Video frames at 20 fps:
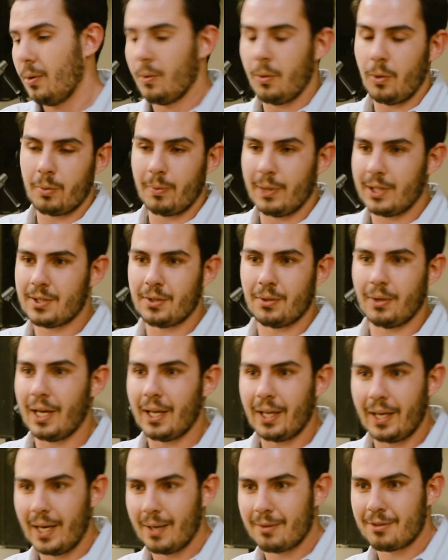augmented
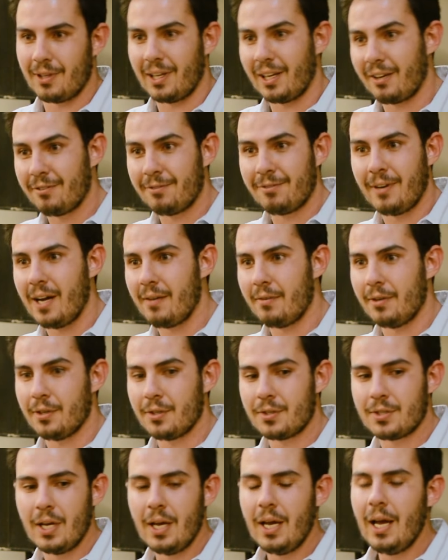reality apps for like 5
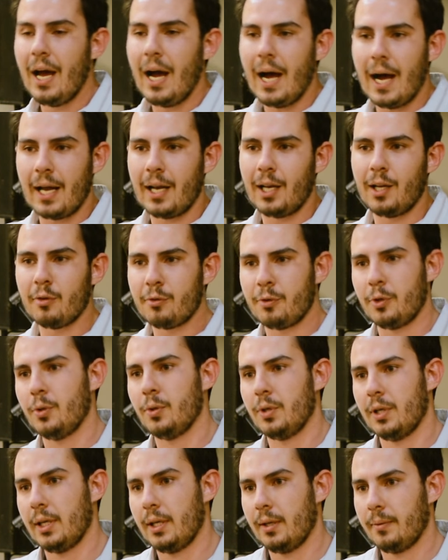years. I love
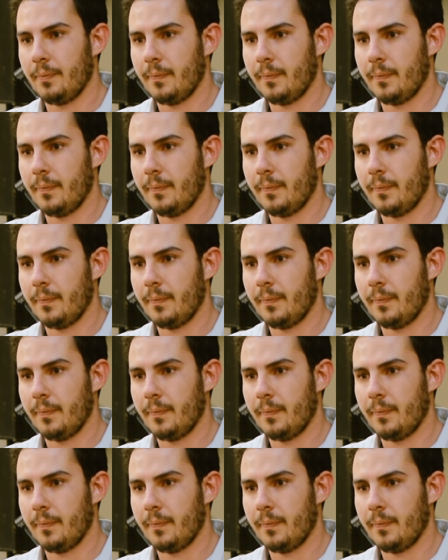Unity.